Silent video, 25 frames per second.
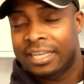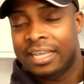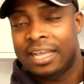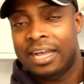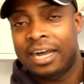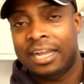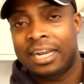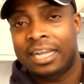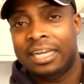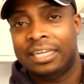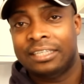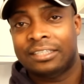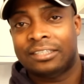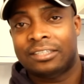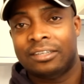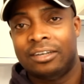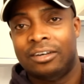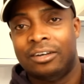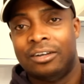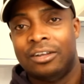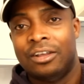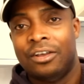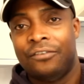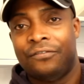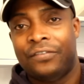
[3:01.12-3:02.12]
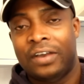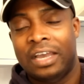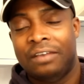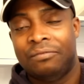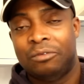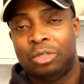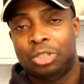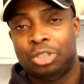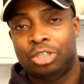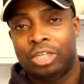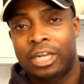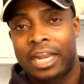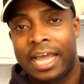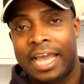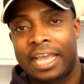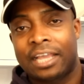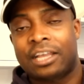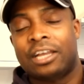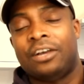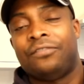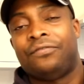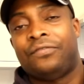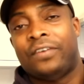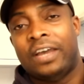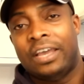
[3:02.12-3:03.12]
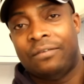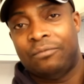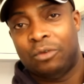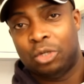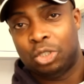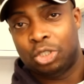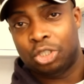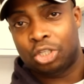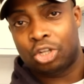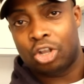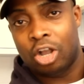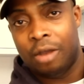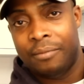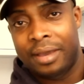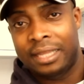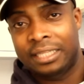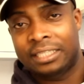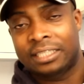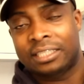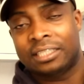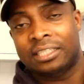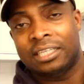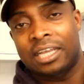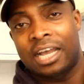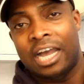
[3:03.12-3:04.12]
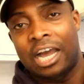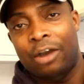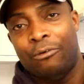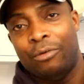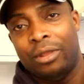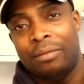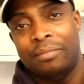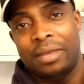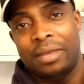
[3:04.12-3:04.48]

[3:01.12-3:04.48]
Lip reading: and also 500 like, 500 comments, I will be